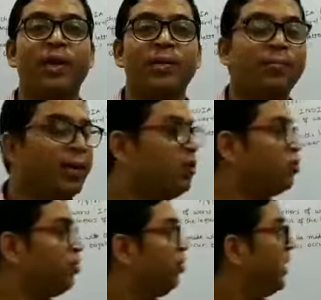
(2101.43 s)
because
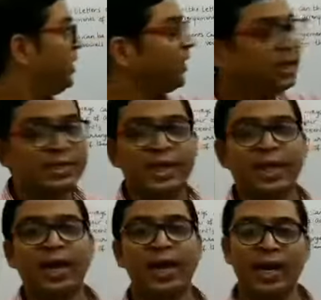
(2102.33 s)
P things are
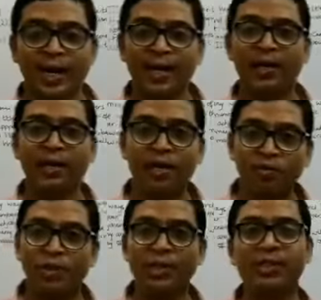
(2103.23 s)
alike, Q
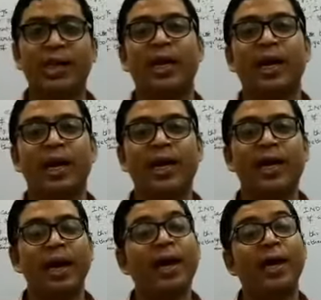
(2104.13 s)
things are alike,
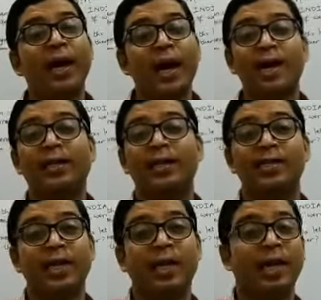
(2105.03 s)
and R things
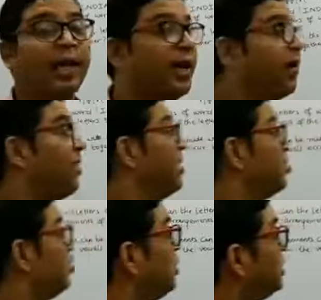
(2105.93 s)
are alike. So
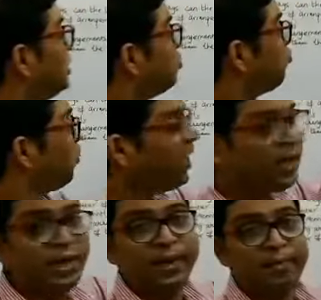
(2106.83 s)
this is
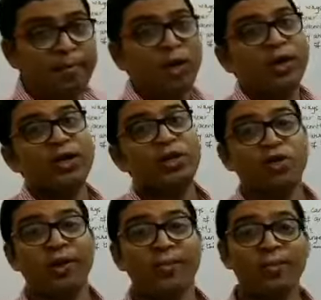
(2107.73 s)
very important
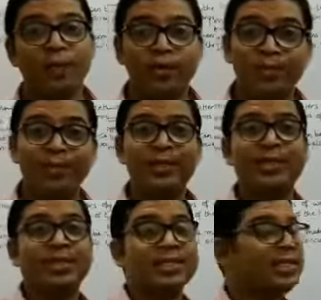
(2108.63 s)
theorem. We will
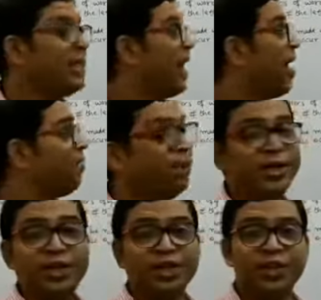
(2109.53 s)
just see the
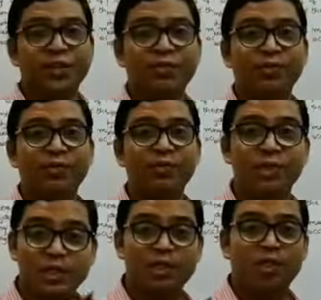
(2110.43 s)
application of
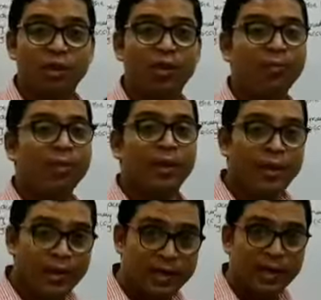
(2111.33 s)
this theorem
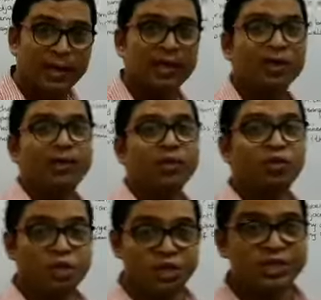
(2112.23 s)
in the
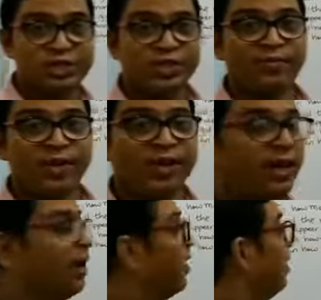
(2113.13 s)
questions given here.
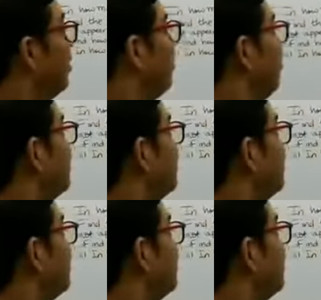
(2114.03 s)
First